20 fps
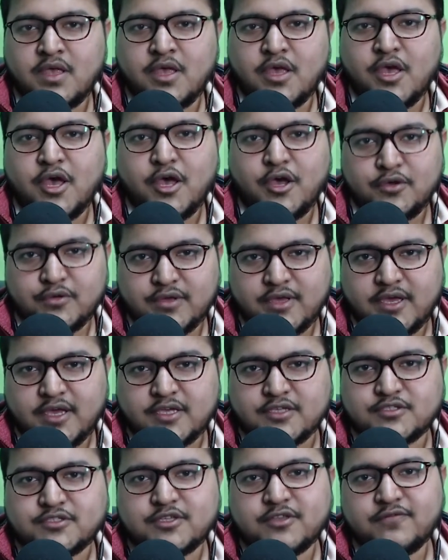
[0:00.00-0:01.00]
Okay,
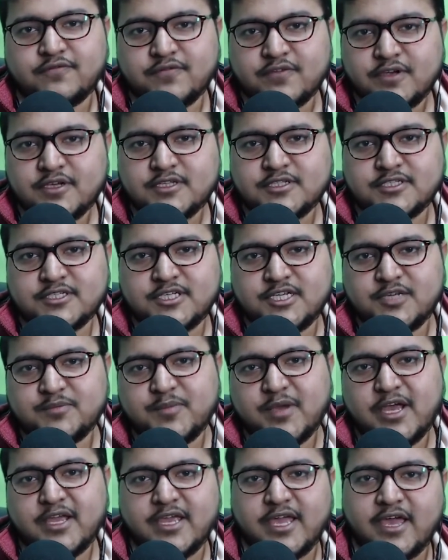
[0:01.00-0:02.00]
so the first tip
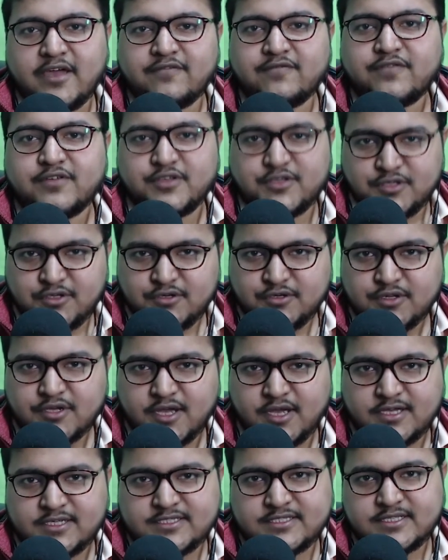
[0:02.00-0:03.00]
I have for you
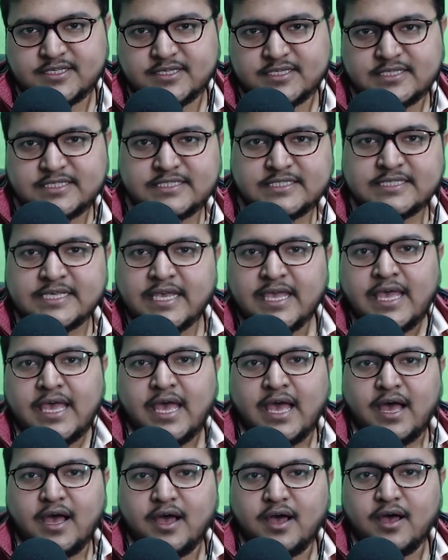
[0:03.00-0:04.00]
guys is
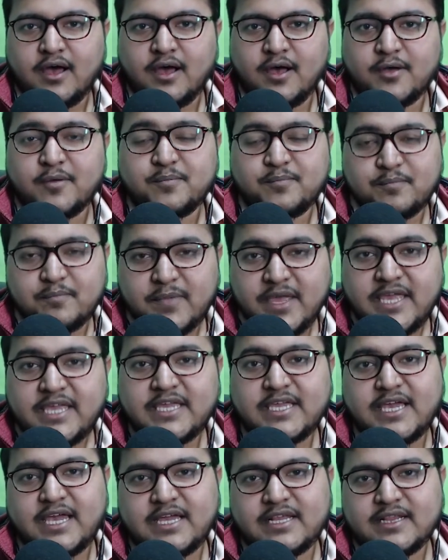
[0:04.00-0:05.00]

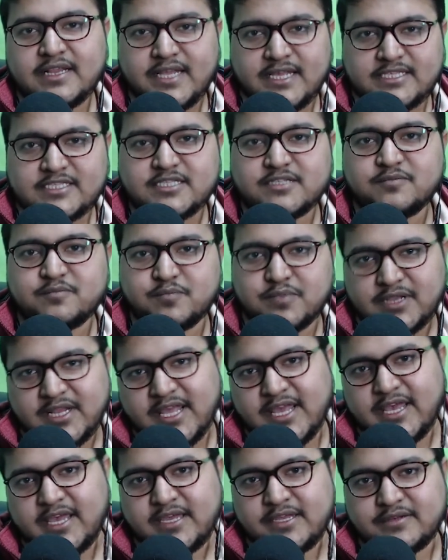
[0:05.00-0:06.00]
make a lesson
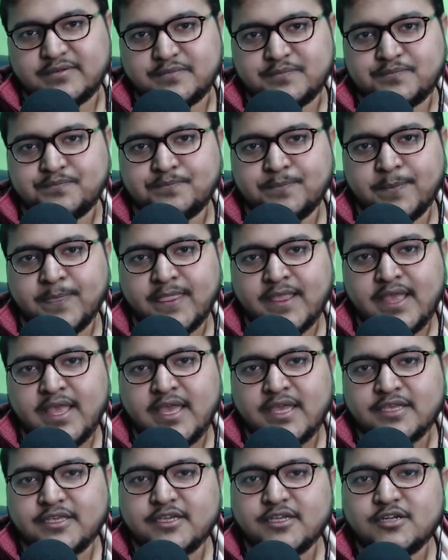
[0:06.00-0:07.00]
plan.
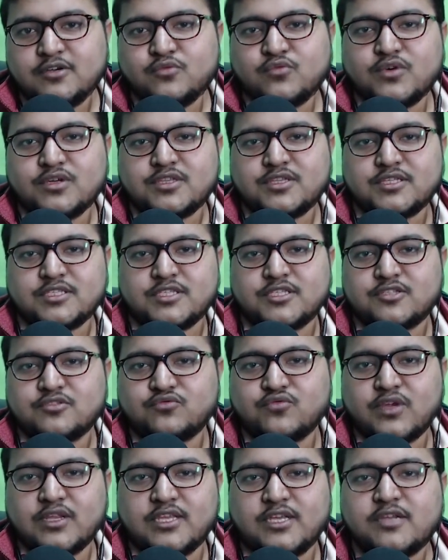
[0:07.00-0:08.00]
You know what? This is
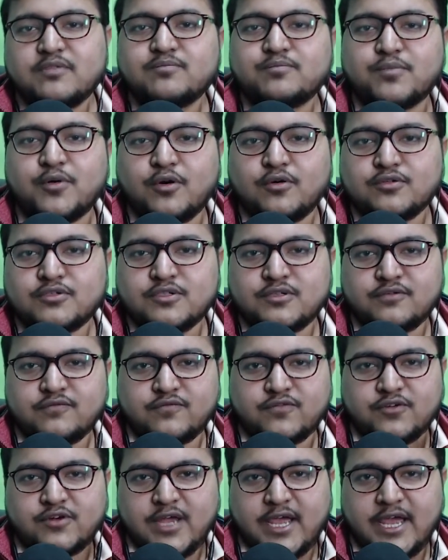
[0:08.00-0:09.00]
really important
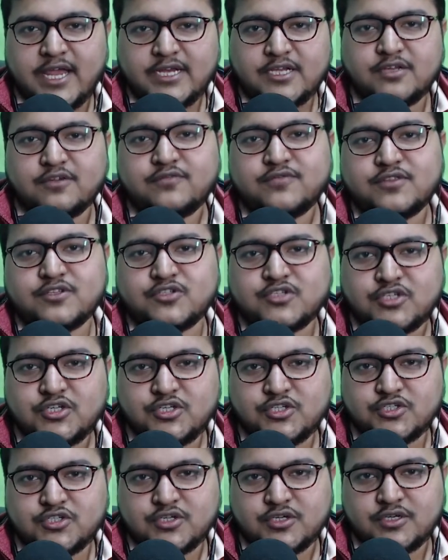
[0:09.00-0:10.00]
for any of the
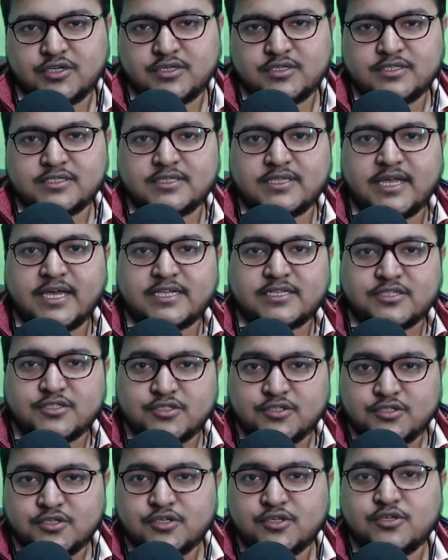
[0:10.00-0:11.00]
teachers that
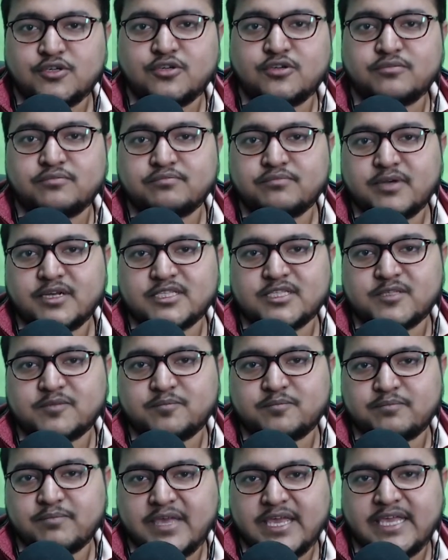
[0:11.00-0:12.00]
you must
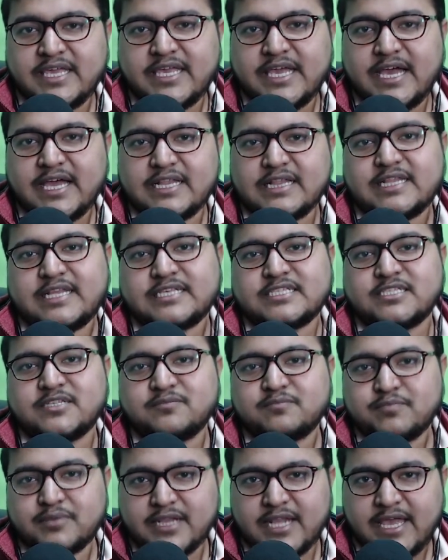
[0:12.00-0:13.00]
make a lesson
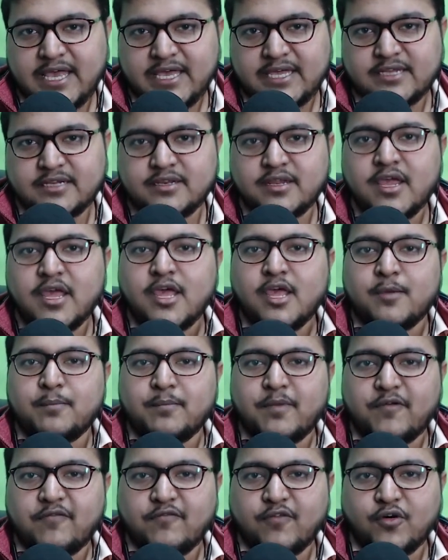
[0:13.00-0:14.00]
plan
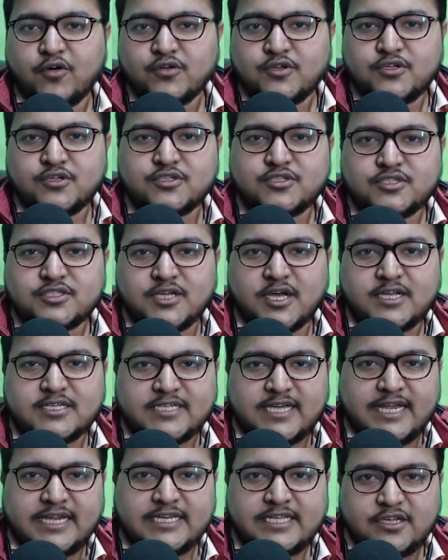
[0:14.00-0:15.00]
before you start
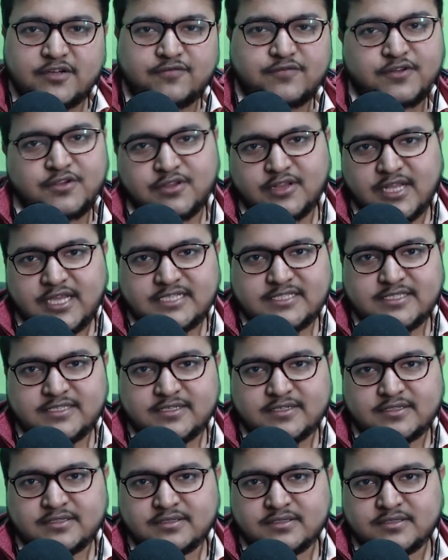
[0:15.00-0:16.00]
any of your
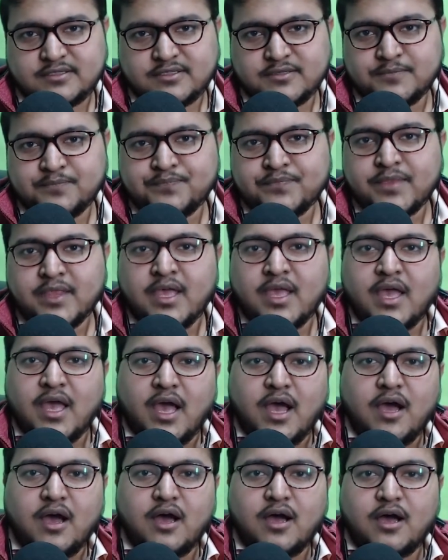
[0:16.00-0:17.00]
lessons.
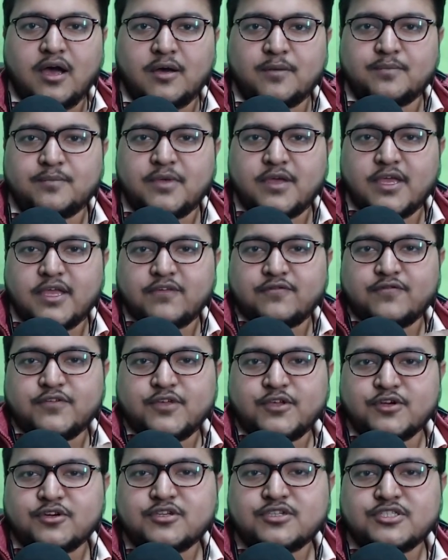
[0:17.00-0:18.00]
If
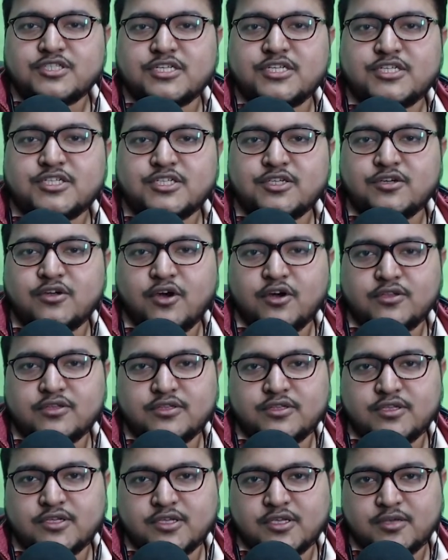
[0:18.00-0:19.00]
you're teaching
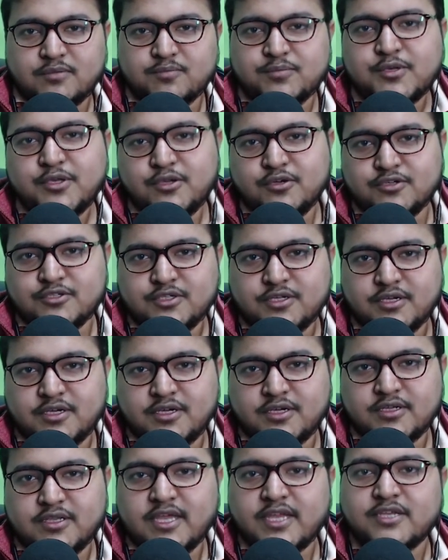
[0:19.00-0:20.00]
on the
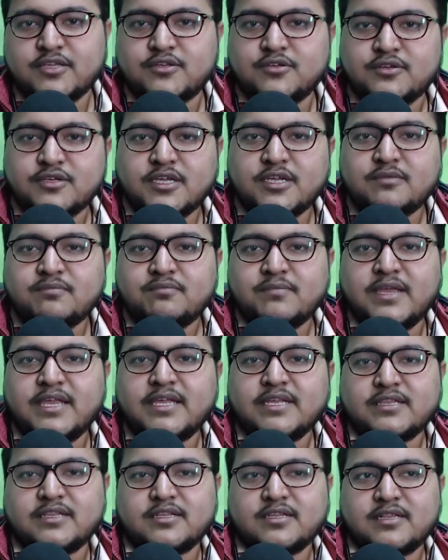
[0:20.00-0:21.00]
computer, then you can
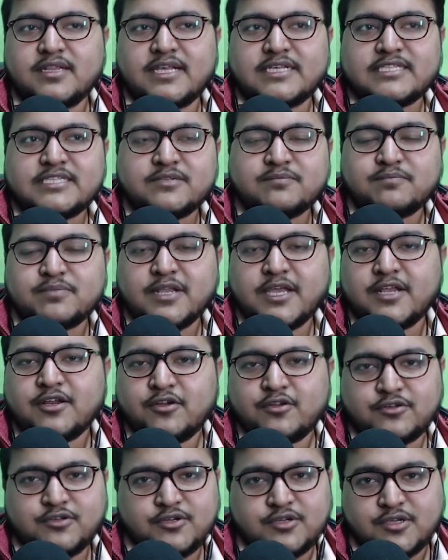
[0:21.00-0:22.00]
make the lesson plan
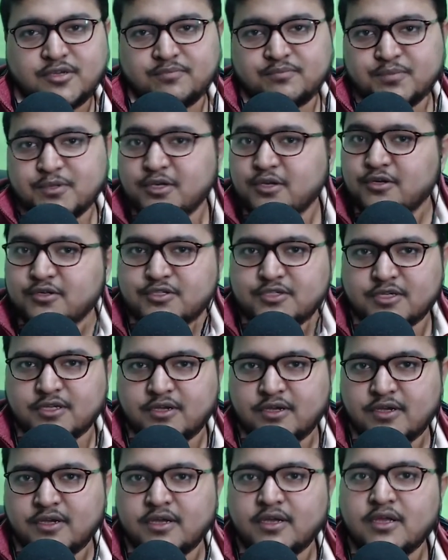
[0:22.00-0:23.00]
on your computer